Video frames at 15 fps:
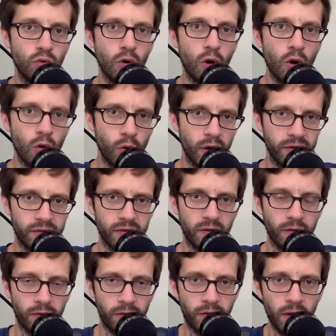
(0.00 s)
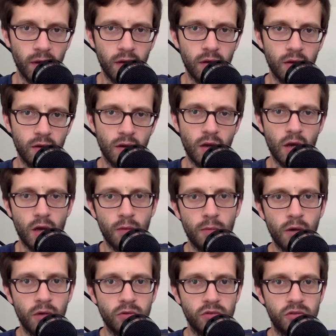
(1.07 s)
always think
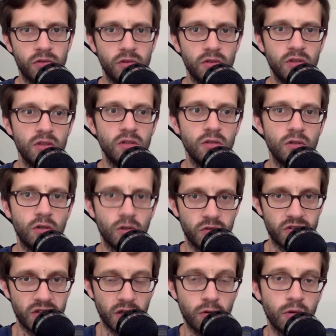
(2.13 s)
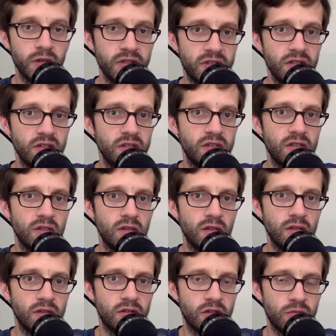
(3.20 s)
about the consequences
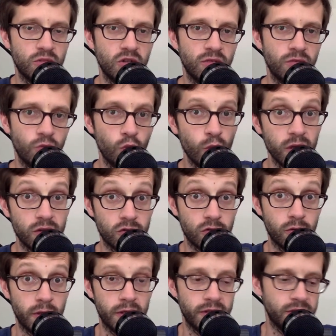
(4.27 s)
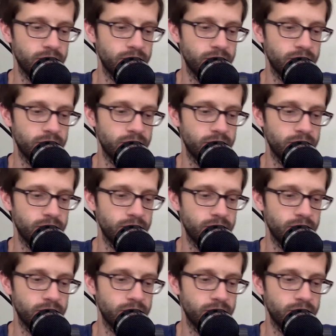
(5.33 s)
in terms of weak squares.